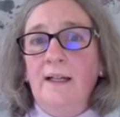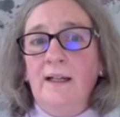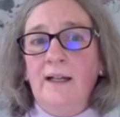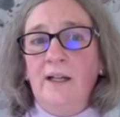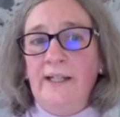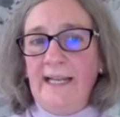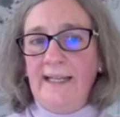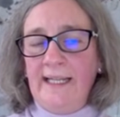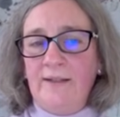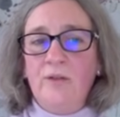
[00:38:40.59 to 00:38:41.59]
An
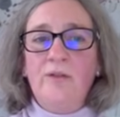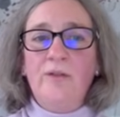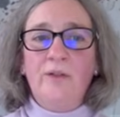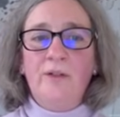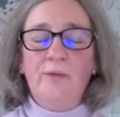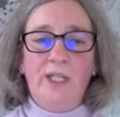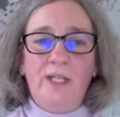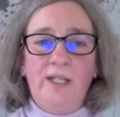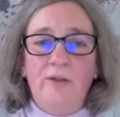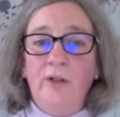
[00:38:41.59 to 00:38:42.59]
annex also, which
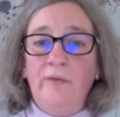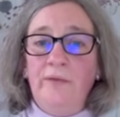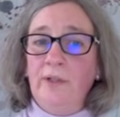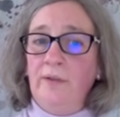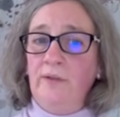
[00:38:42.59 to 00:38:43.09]
is an overview